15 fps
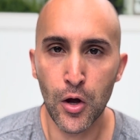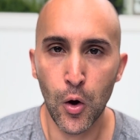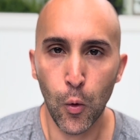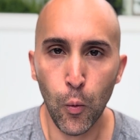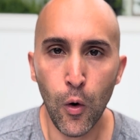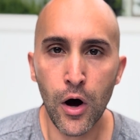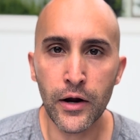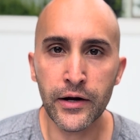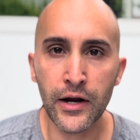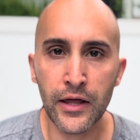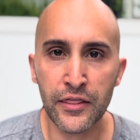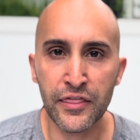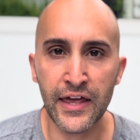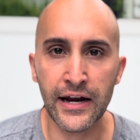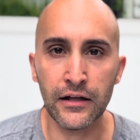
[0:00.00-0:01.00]
one
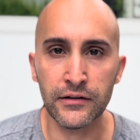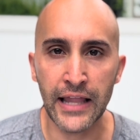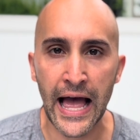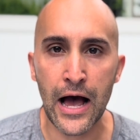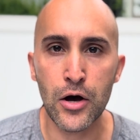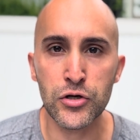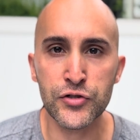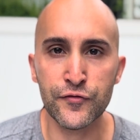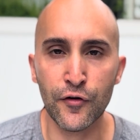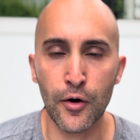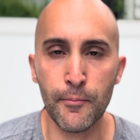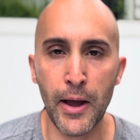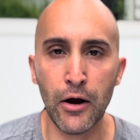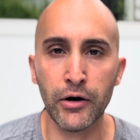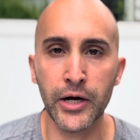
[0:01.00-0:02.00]
that allows for
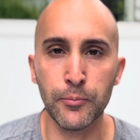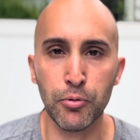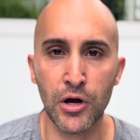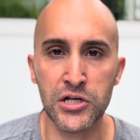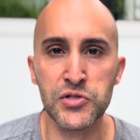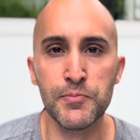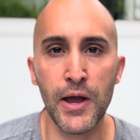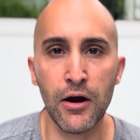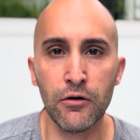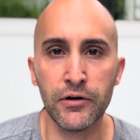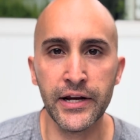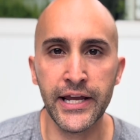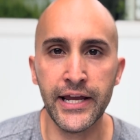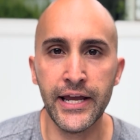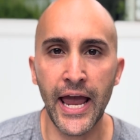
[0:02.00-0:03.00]
American
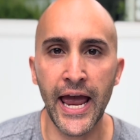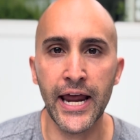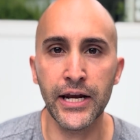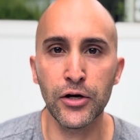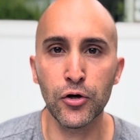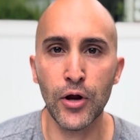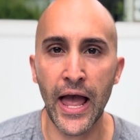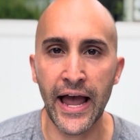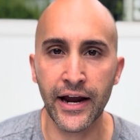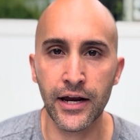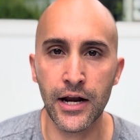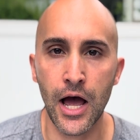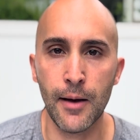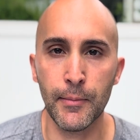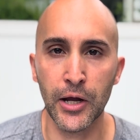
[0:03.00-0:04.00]
prosperity and
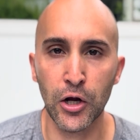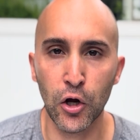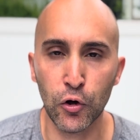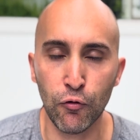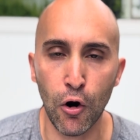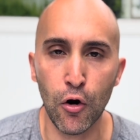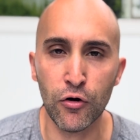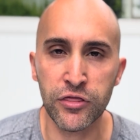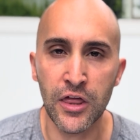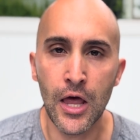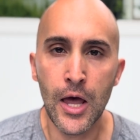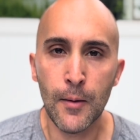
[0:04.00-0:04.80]
economic growth,